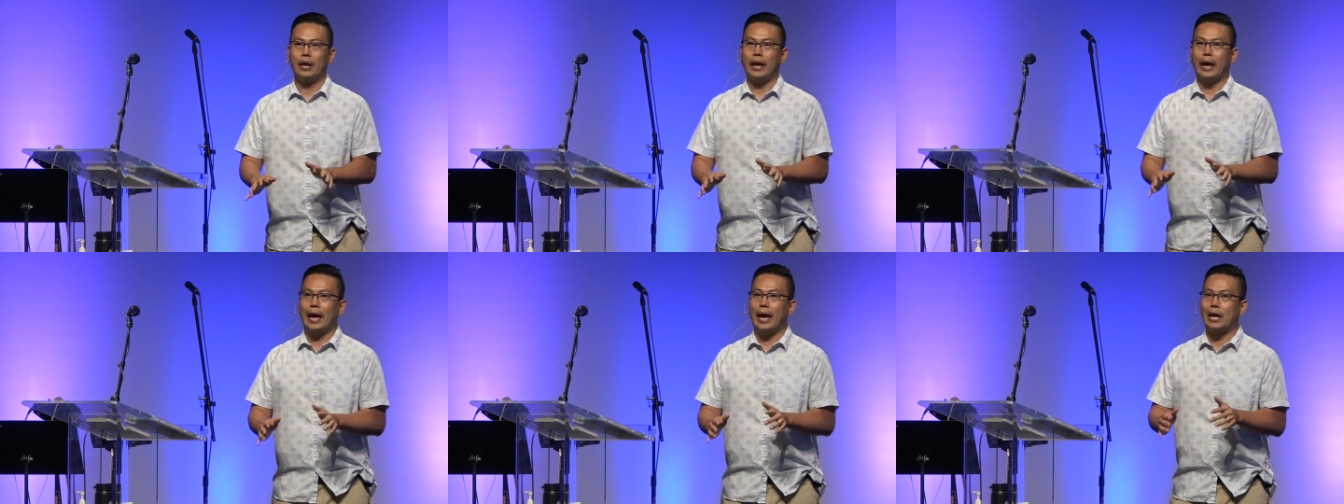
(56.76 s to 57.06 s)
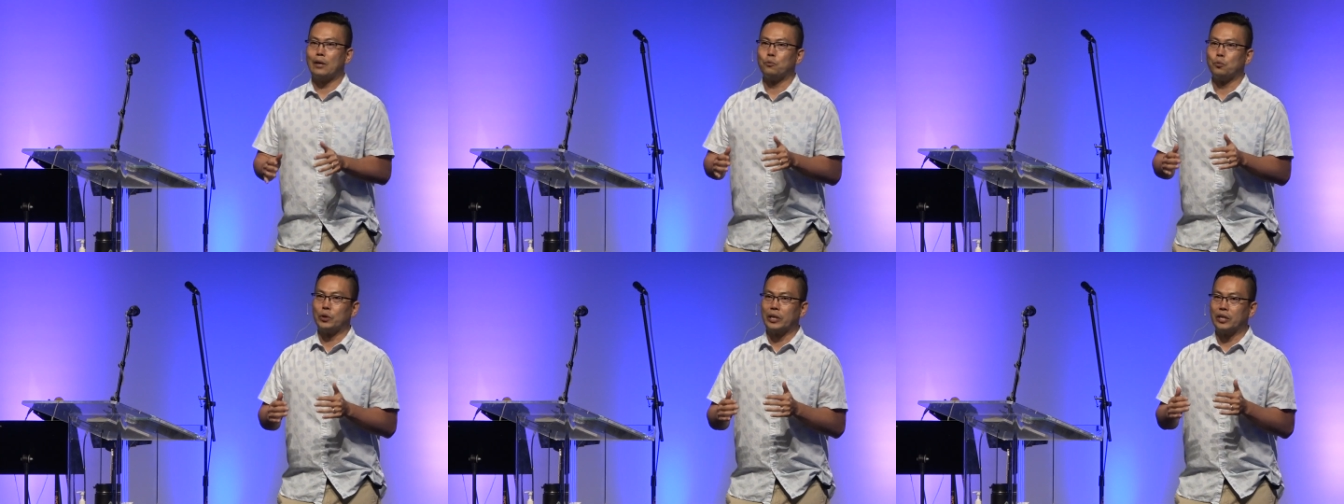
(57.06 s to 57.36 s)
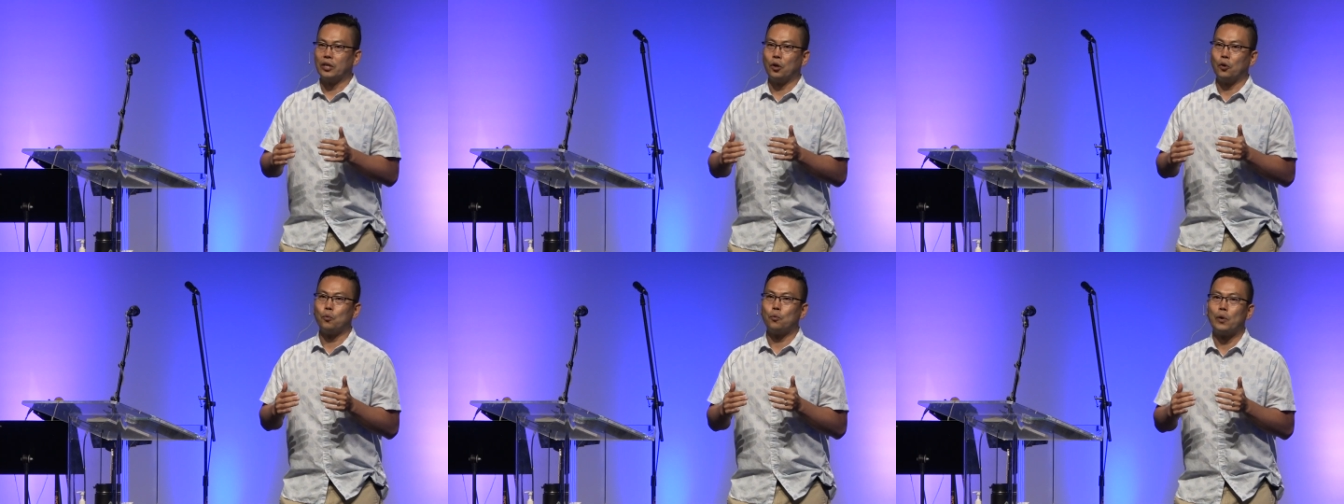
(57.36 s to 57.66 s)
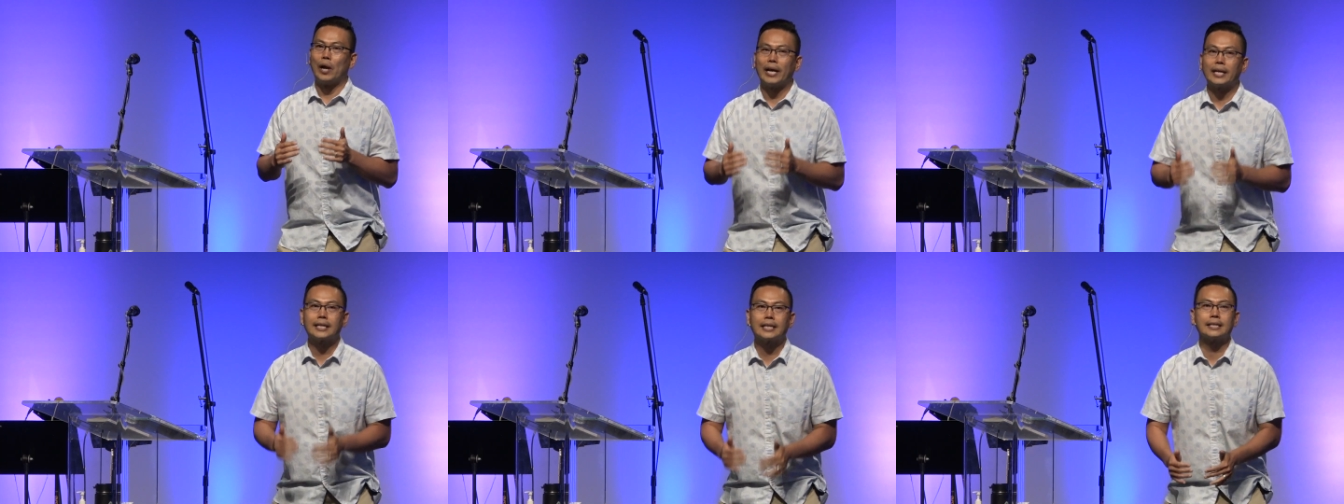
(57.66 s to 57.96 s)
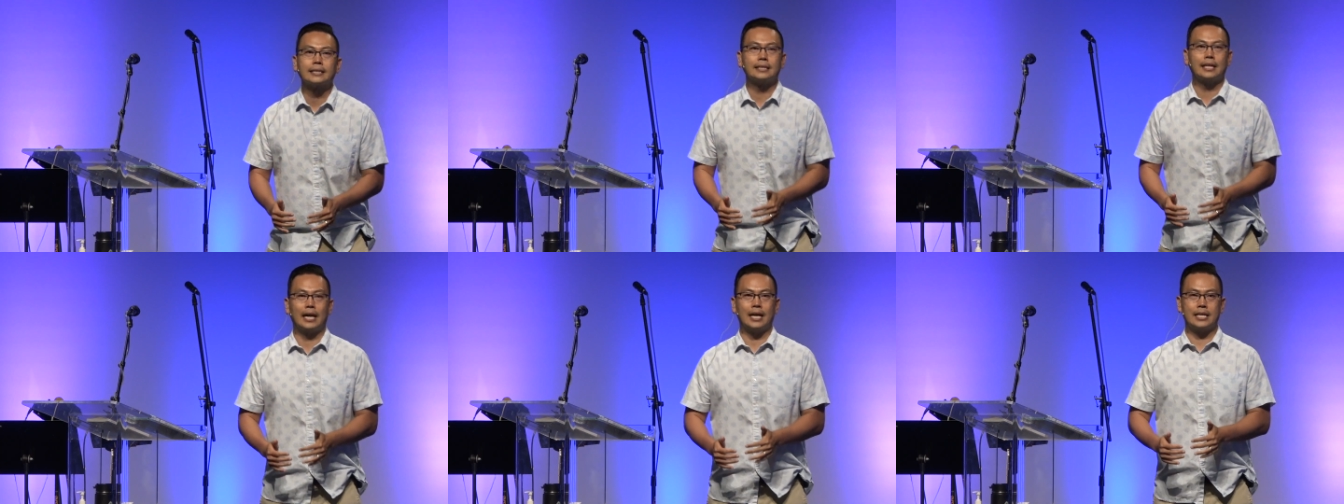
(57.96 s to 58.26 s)
and we don't
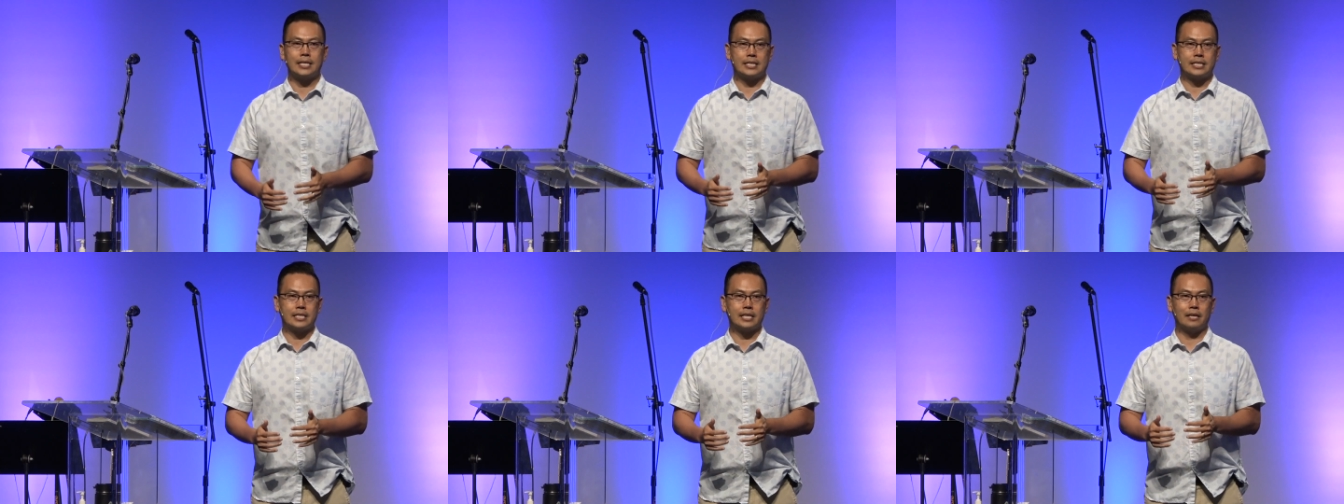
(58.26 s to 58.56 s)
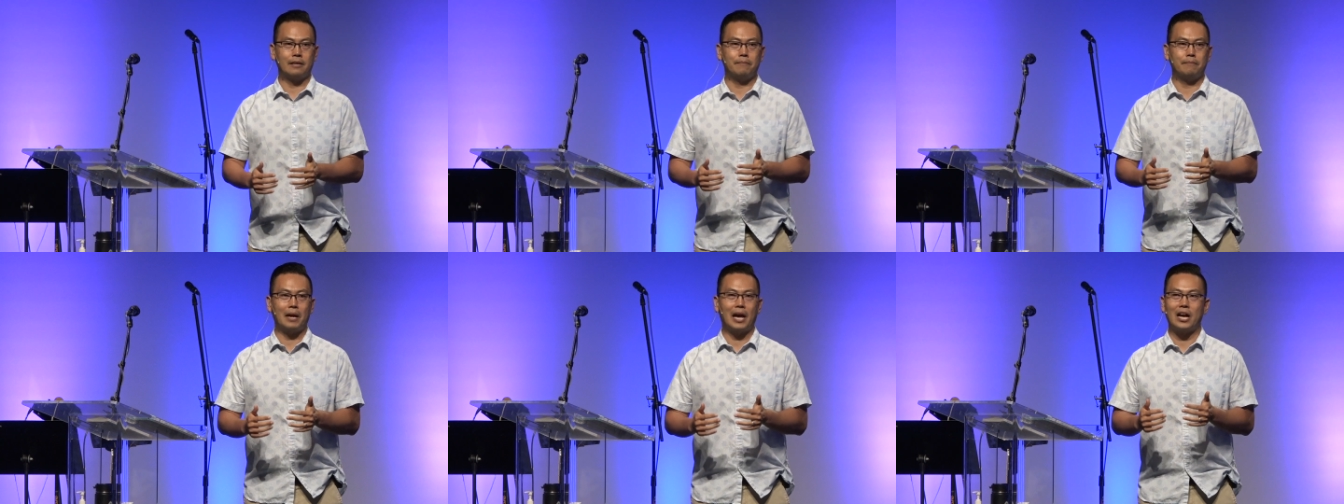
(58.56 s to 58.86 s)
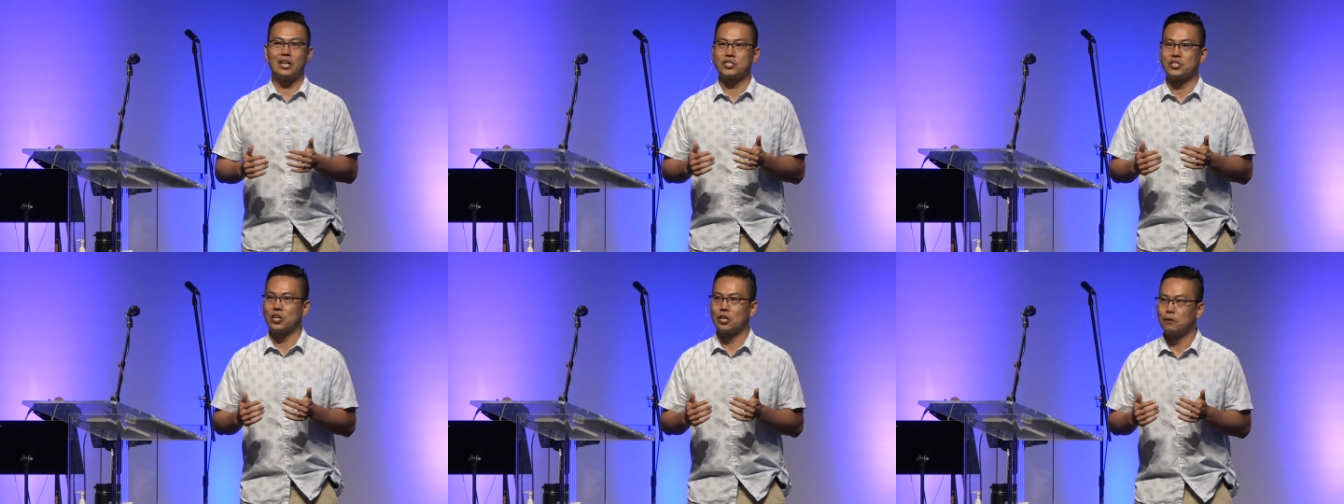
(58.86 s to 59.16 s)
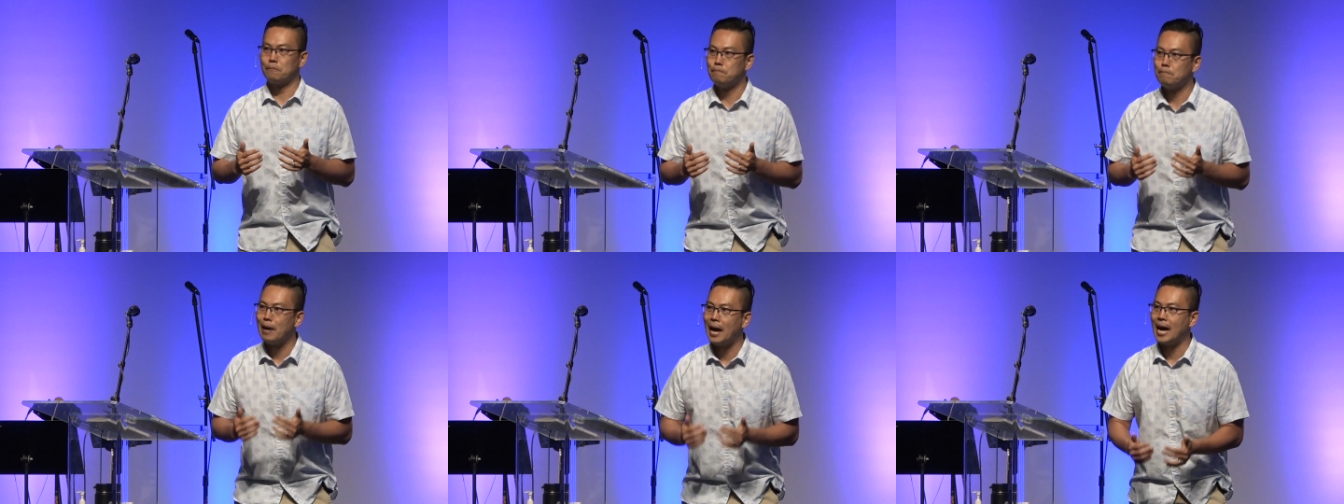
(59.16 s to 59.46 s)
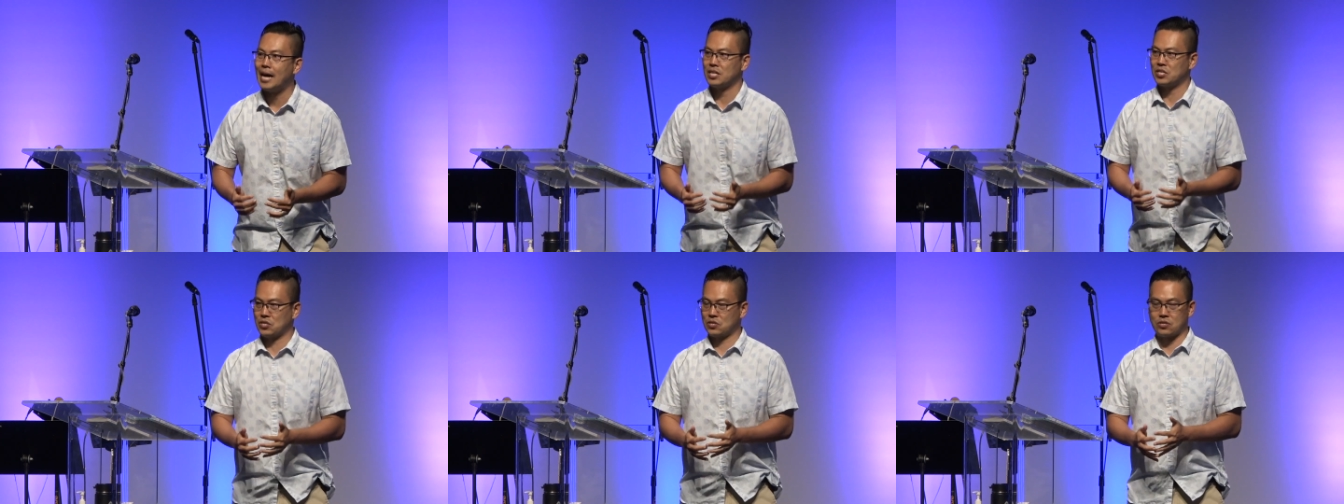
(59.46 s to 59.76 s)
recognize Him as our
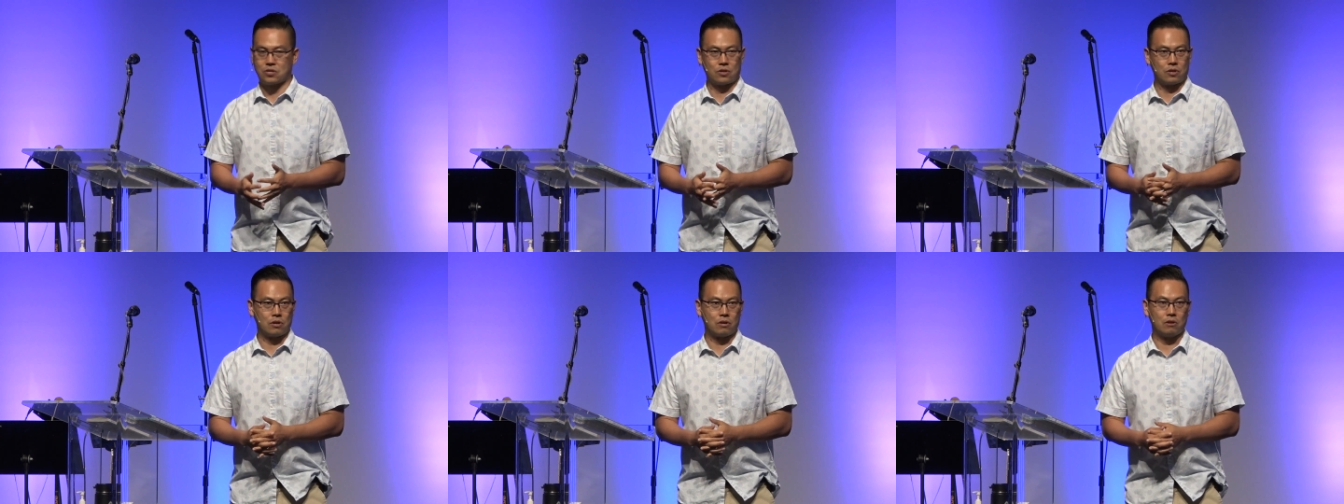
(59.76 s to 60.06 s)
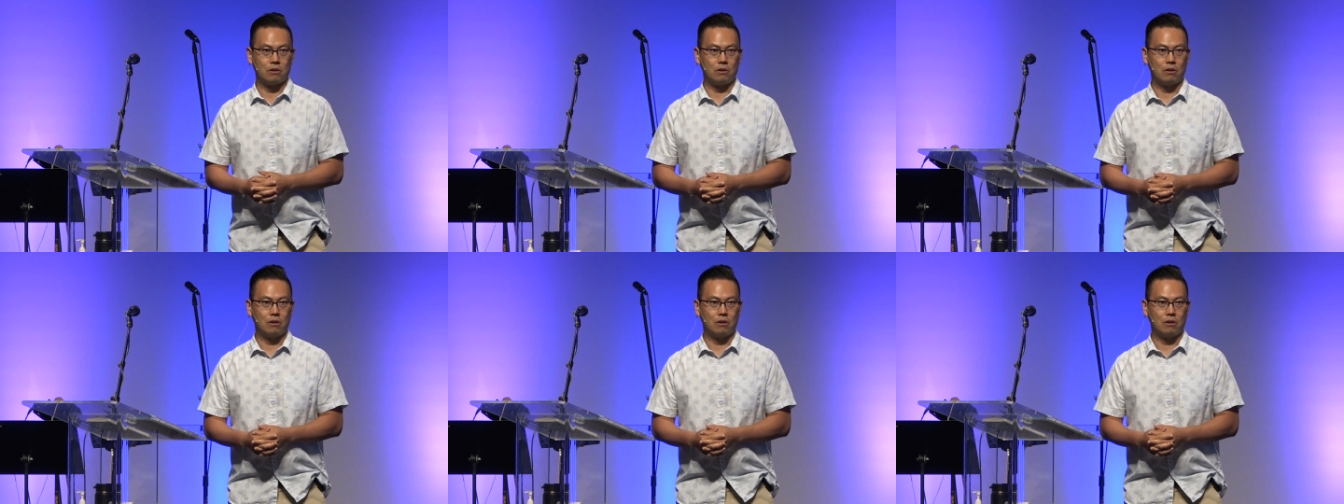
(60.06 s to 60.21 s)
master